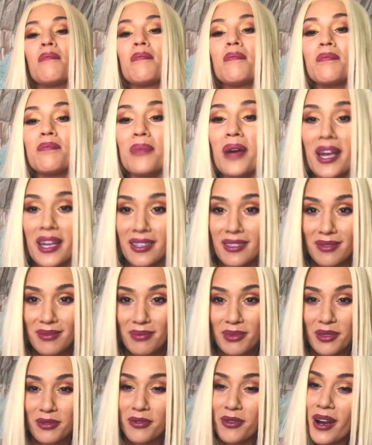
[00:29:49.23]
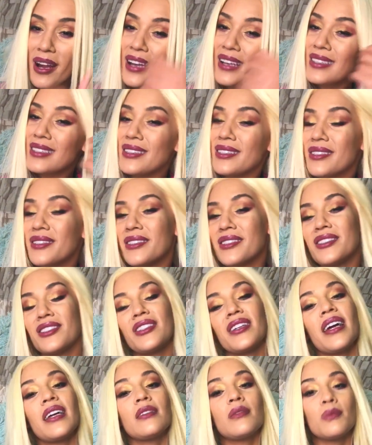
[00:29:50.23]
But before I do, could you
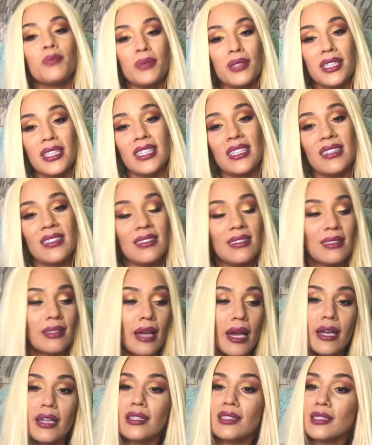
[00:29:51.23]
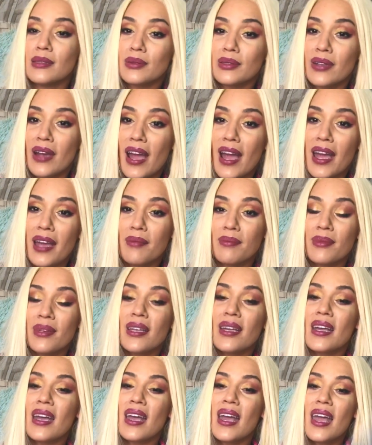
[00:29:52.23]
guys please like and subscribe?
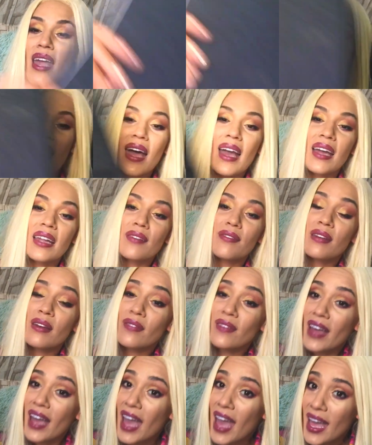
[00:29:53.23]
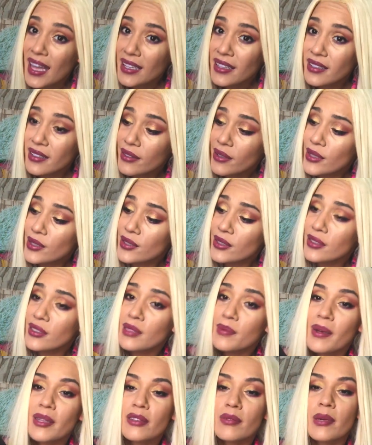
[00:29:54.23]
And if you have any questions
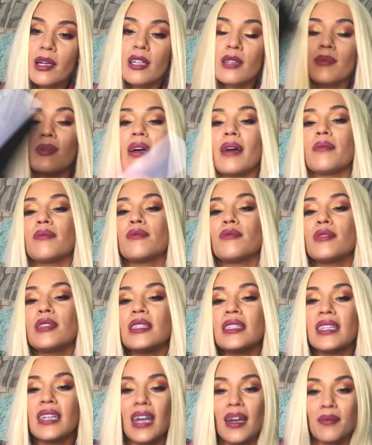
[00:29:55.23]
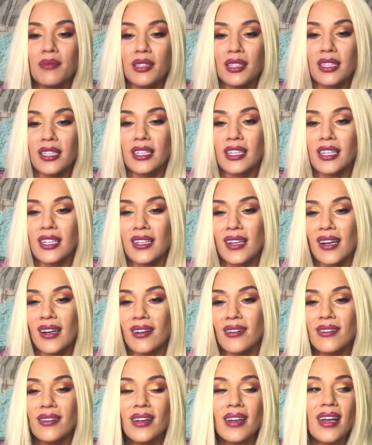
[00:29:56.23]
about the reMarkable, I really am good at it now.
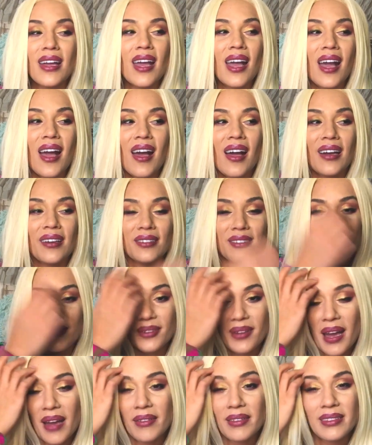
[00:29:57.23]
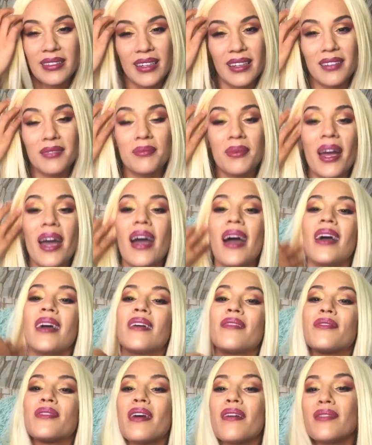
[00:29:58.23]
I do have it down pat.
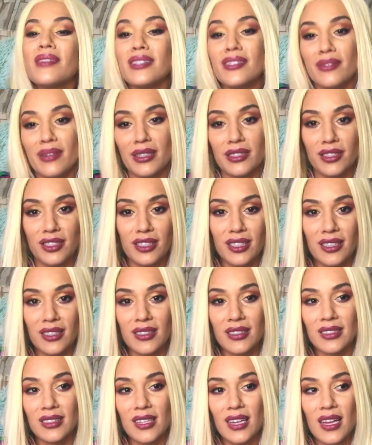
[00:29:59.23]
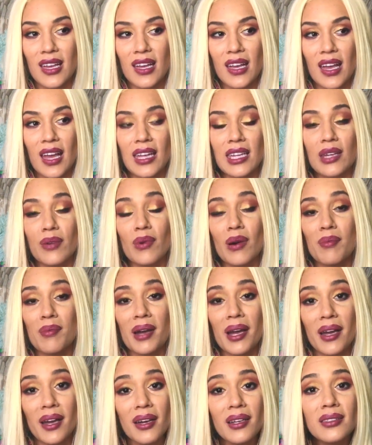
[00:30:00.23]
If you have any questions and you want my
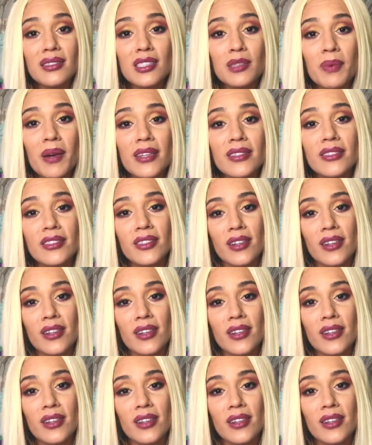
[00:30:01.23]
unsponsored,